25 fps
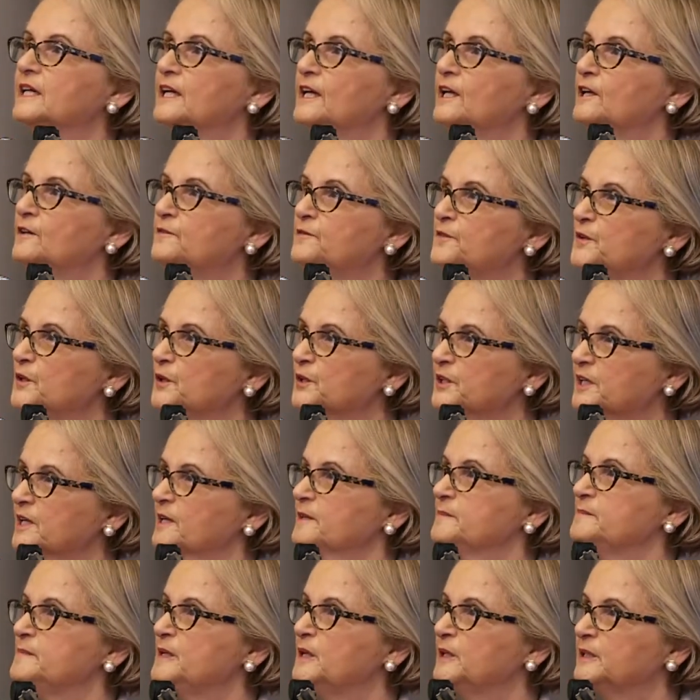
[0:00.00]
If your
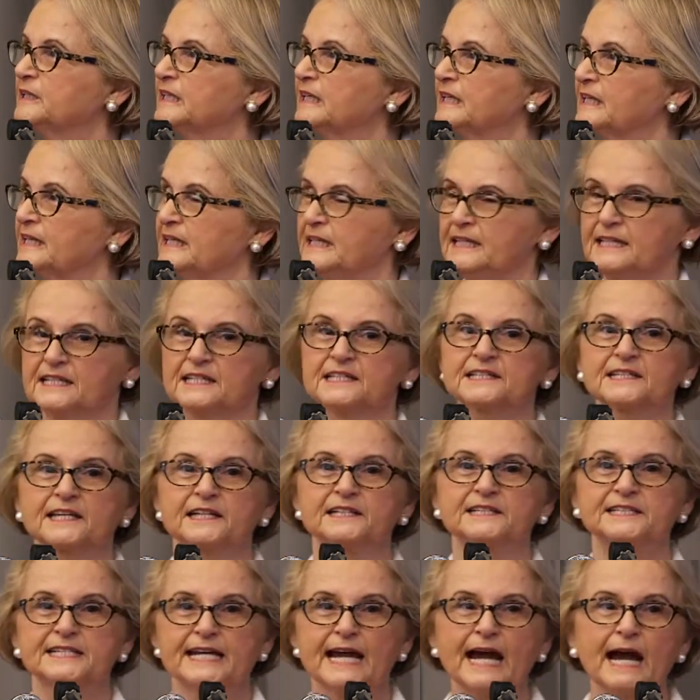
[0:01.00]
community is
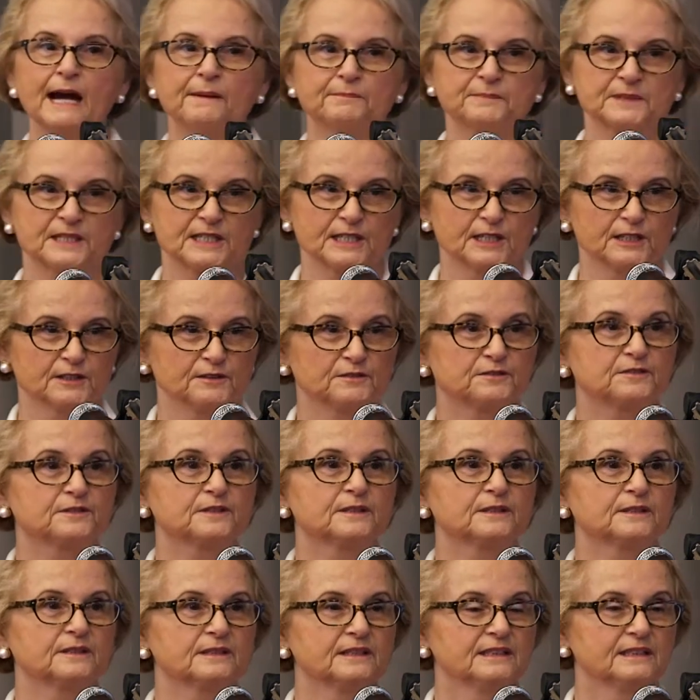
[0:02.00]
adaptive,
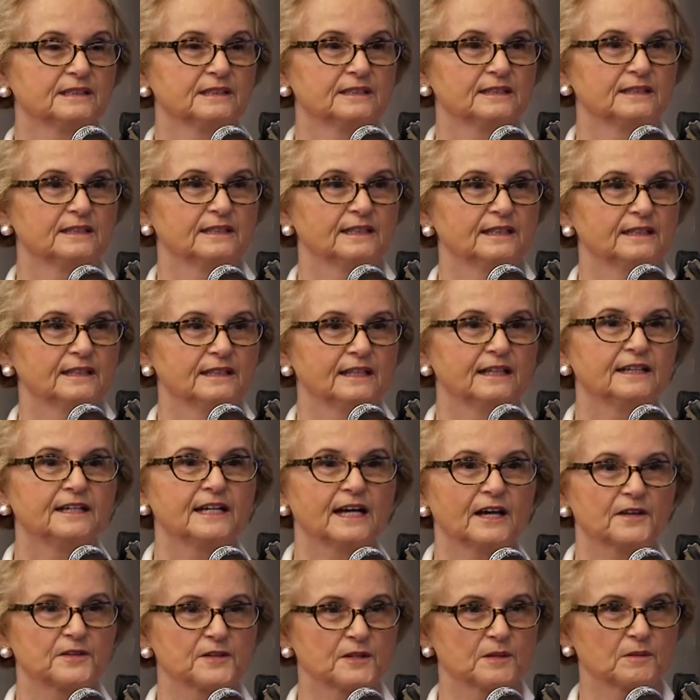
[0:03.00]
in
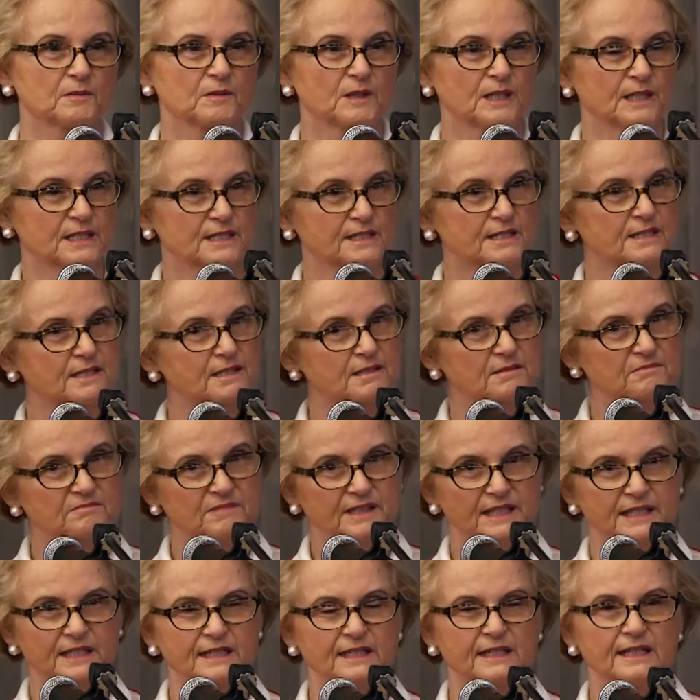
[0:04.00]
other words,
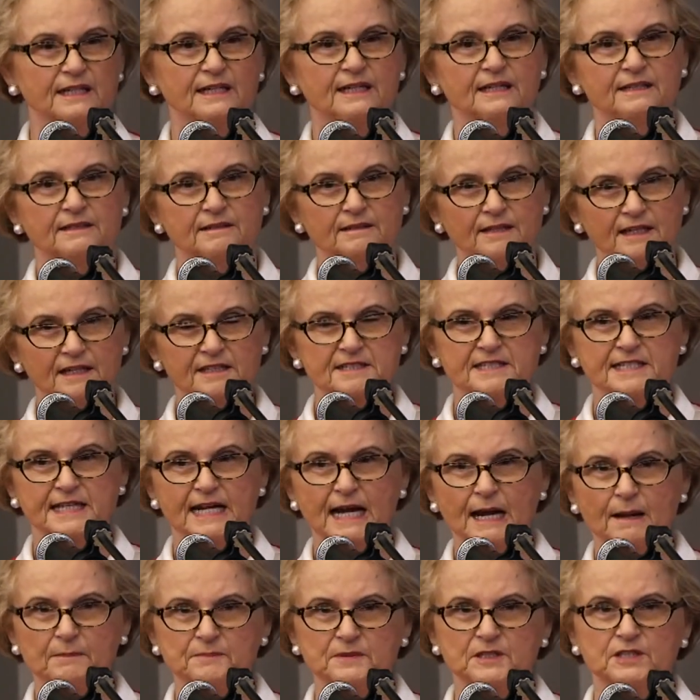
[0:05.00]
it can
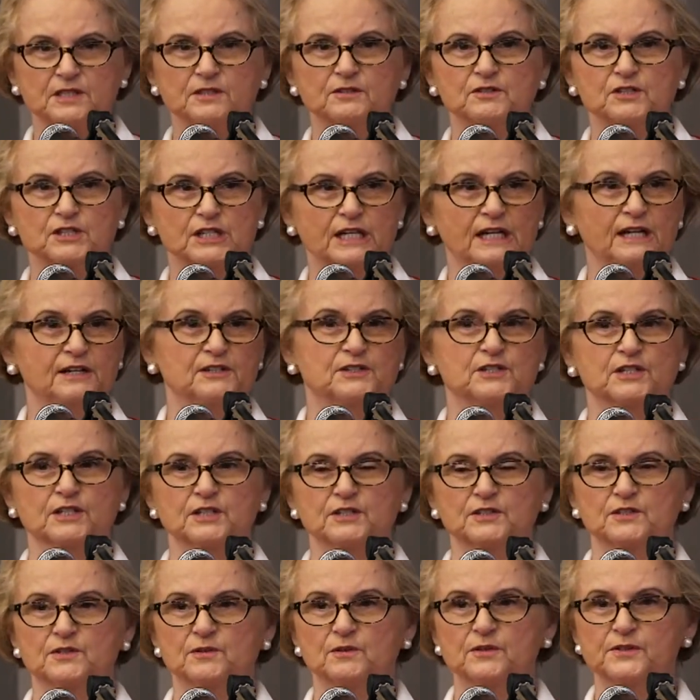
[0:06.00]
adapt to
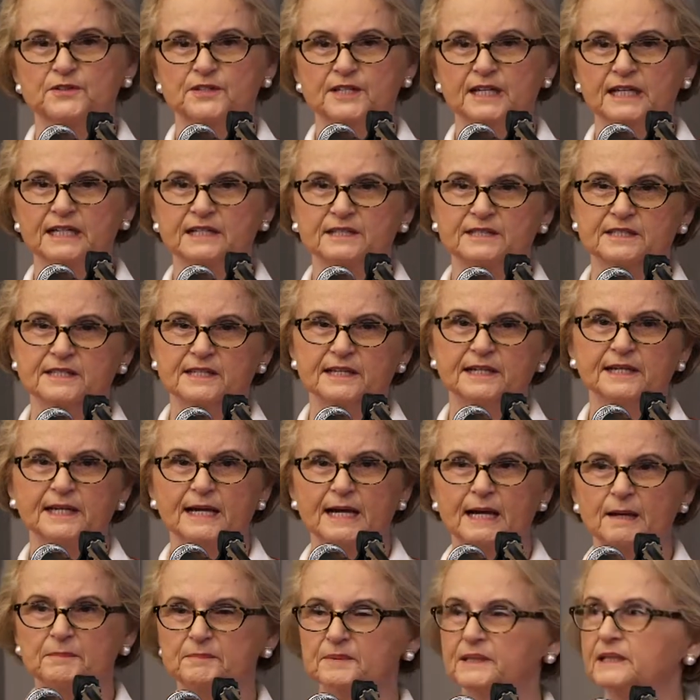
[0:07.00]
changes or things that
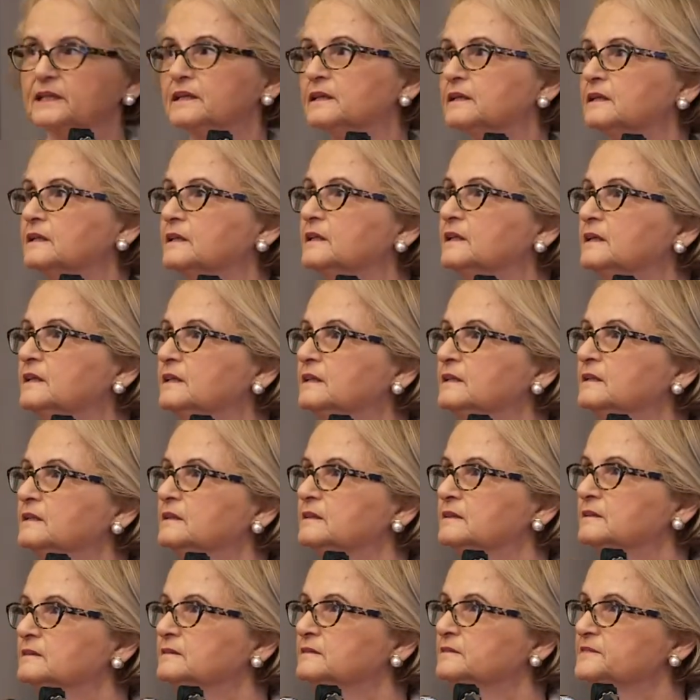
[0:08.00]
happen,
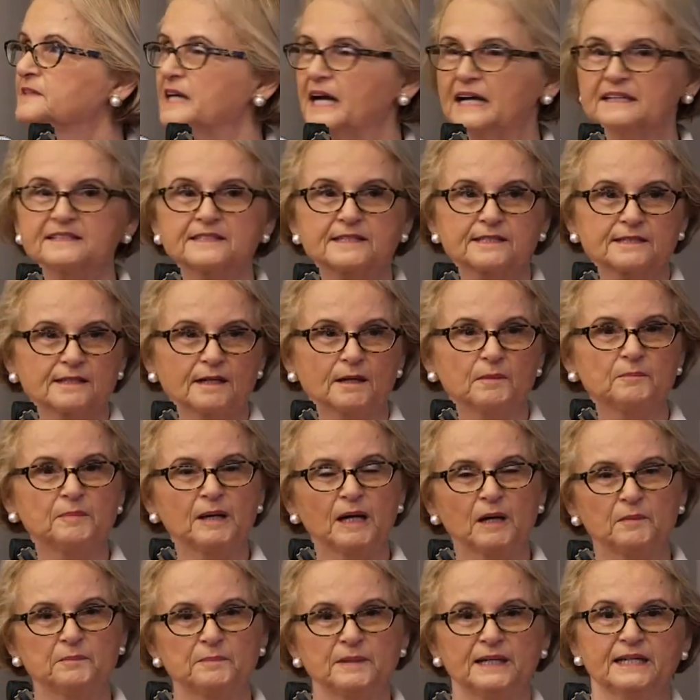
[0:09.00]
that's
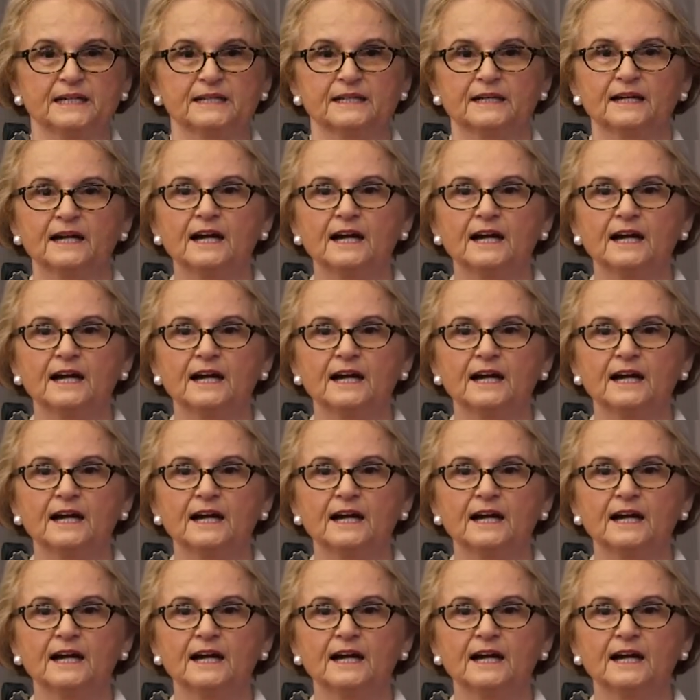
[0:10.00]
about being a